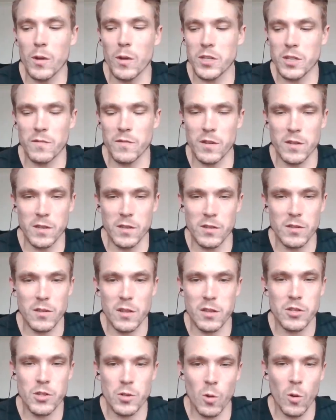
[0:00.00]
of the
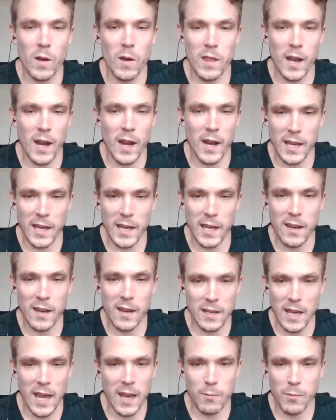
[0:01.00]
the joy that I get out of the
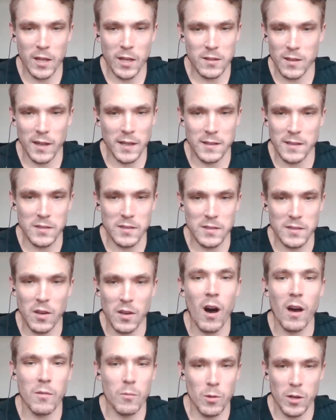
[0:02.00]
game that's like is
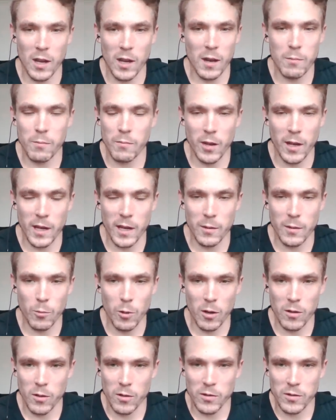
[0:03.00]
gone when I'm playing in one
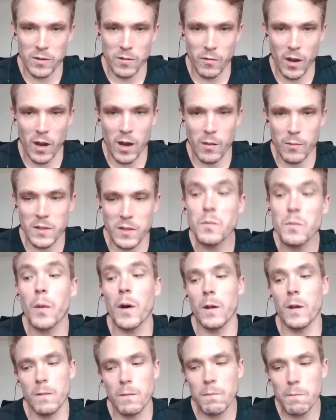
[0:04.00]
of those environments.
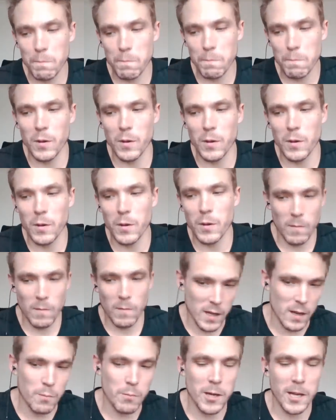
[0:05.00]
But but
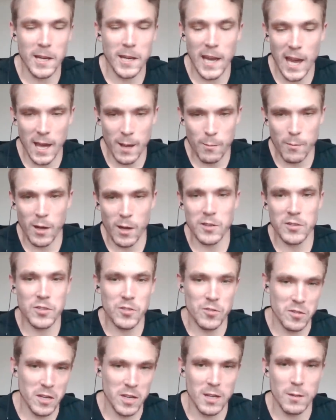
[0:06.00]
in a big game on a
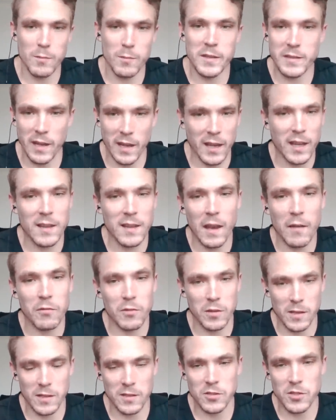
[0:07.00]
stream, it's like it
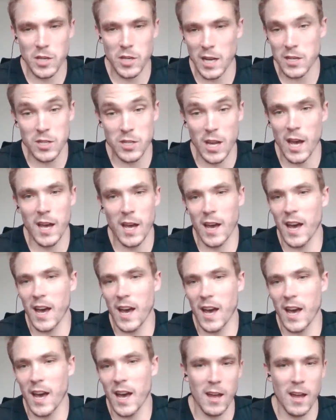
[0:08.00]
definitely does change. And I, I had
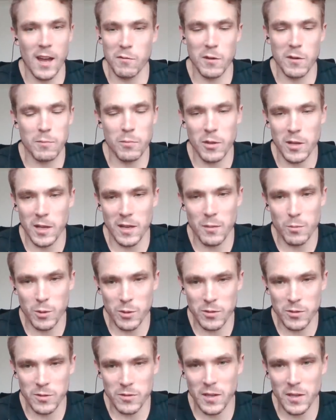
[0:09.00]
a lot of fun playing on
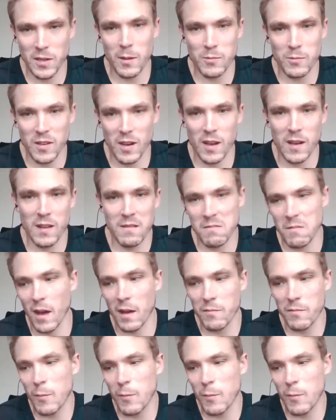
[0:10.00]
both those games, and I I,